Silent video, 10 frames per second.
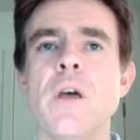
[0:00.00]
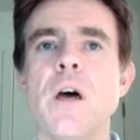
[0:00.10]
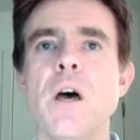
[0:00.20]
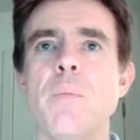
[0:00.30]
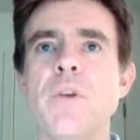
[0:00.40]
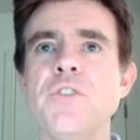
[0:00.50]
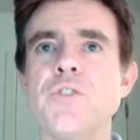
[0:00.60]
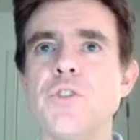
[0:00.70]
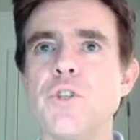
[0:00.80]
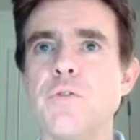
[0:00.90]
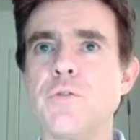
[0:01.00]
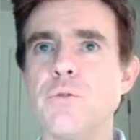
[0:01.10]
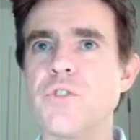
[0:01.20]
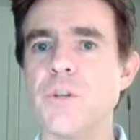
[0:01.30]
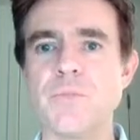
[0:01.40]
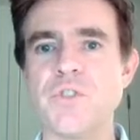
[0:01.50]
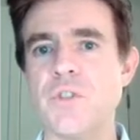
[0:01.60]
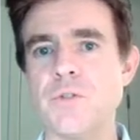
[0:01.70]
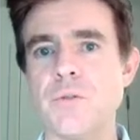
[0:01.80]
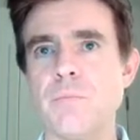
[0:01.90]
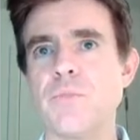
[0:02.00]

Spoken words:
And this is going to go through some system.